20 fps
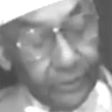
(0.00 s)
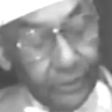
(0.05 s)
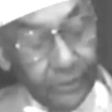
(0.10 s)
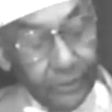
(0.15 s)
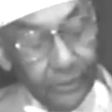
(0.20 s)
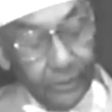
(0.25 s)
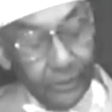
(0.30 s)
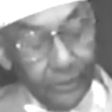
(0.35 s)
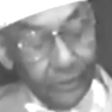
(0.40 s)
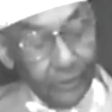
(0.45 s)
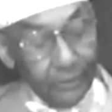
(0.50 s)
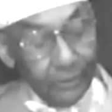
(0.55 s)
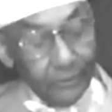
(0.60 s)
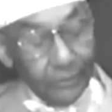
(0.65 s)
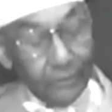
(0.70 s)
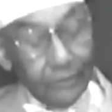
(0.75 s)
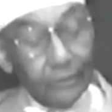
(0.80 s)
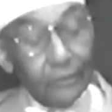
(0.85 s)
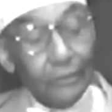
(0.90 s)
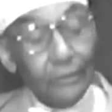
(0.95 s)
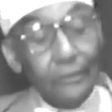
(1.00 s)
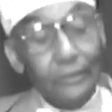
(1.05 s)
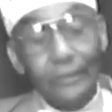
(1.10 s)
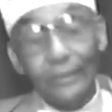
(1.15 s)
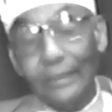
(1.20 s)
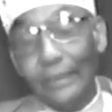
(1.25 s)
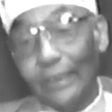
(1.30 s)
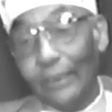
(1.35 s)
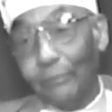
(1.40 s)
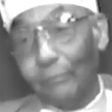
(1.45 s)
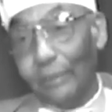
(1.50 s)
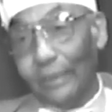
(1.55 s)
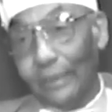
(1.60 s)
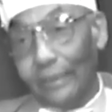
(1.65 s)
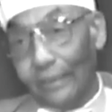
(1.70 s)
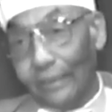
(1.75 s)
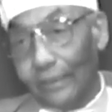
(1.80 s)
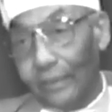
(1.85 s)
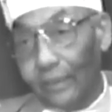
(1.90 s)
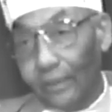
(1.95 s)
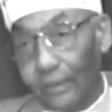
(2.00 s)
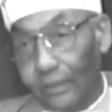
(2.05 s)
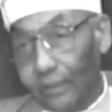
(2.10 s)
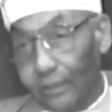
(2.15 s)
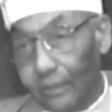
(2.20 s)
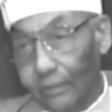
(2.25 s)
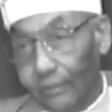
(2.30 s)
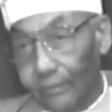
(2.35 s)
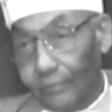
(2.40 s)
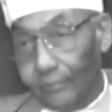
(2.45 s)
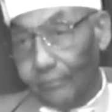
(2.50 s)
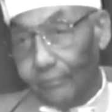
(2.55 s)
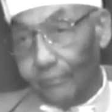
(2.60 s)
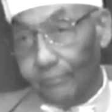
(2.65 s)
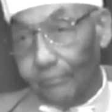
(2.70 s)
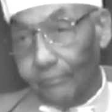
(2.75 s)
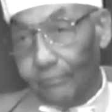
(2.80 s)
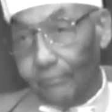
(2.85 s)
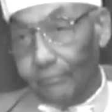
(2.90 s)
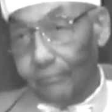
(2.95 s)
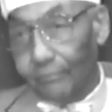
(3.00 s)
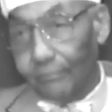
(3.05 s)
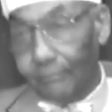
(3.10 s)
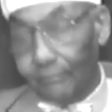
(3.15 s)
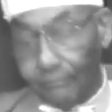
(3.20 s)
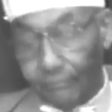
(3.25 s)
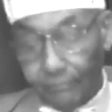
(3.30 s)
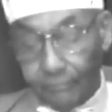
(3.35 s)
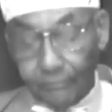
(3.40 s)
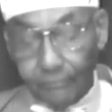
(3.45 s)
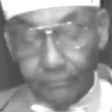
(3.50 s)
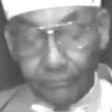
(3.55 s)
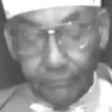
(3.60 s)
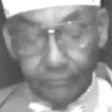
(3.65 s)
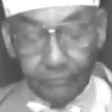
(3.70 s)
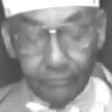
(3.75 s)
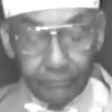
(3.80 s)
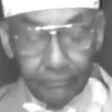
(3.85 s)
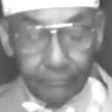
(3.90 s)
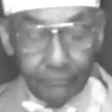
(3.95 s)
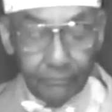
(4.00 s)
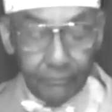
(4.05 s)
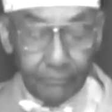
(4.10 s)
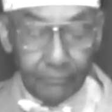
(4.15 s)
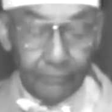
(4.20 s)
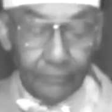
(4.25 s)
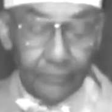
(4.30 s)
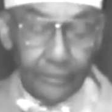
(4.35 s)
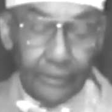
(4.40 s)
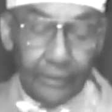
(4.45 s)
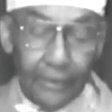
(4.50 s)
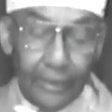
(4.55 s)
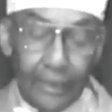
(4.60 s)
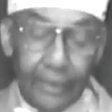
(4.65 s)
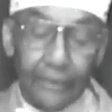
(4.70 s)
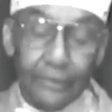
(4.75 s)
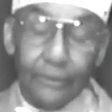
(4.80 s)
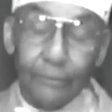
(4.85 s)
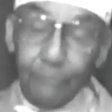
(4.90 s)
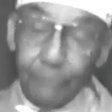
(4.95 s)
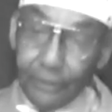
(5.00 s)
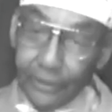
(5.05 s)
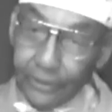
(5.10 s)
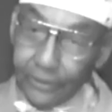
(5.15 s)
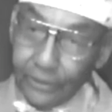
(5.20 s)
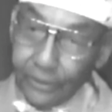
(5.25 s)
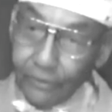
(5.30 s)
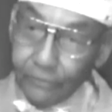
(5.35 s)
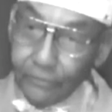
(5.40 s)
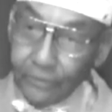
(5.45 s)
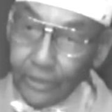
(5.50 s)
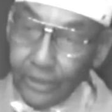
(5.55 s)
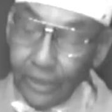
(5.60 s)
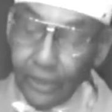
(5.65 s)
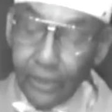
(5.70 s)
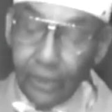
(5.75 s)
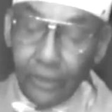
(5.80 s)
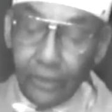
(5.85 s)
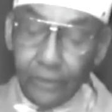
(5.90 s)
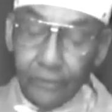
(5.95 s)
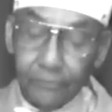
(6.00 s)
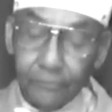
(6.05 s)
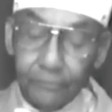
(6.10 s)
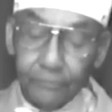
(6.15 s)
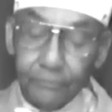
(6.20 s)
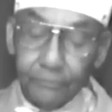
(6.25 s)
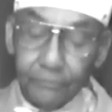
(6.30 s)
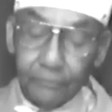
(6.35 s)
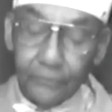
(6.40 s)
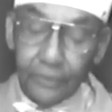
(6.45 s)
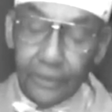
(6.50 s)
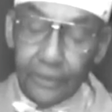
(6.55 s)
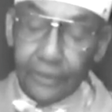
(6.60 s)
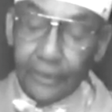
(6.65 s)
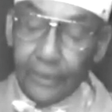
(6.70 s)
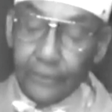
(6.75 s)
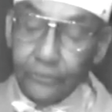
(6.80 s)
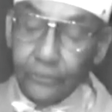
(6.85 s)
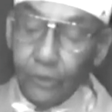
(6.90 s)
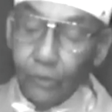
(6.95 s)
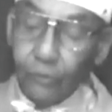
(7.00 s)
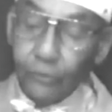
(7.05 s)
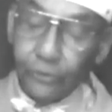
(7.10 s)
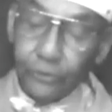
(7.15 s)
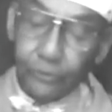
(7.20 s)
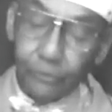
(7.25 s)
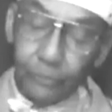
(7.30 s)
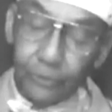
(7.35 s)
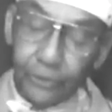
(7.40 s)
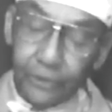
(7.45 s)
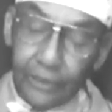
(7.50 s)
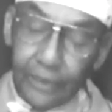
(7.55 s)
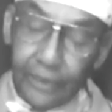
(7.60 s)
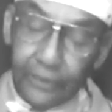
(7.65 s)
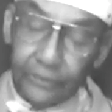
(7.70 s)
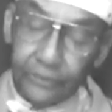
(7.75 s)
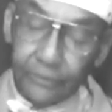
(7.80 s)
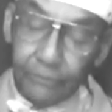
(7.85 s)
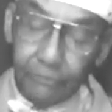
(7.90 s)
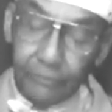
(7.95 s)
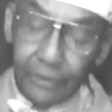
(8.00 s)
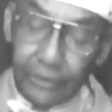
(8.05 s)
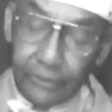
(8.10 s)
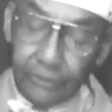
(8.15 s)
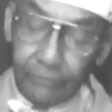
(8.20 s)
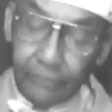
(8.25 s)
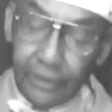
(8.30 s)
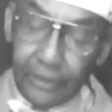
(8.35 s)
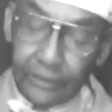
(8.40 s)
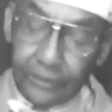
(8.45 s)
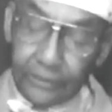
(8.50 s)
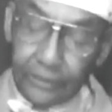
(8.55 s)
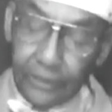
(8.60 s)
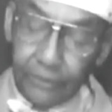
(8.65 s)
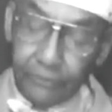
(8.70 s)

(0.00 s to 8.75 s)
I don't depend upon Elijah Muhammad to get me here. That's right. I depend on God,